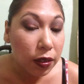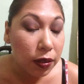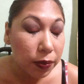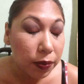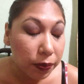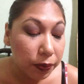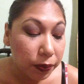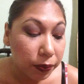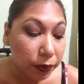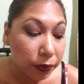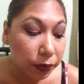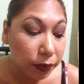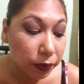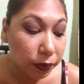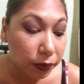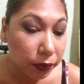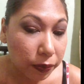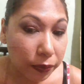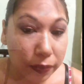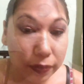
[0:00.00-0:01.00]

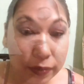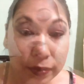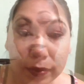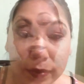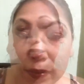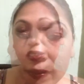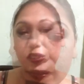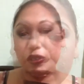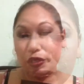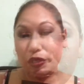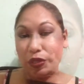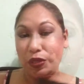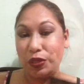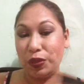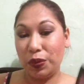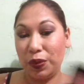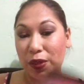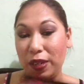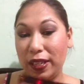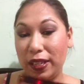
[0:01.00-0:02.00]
Right.
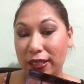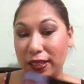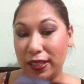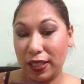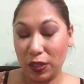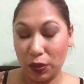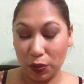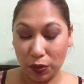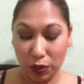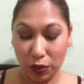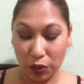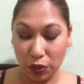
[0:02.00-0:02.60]
So let's get on to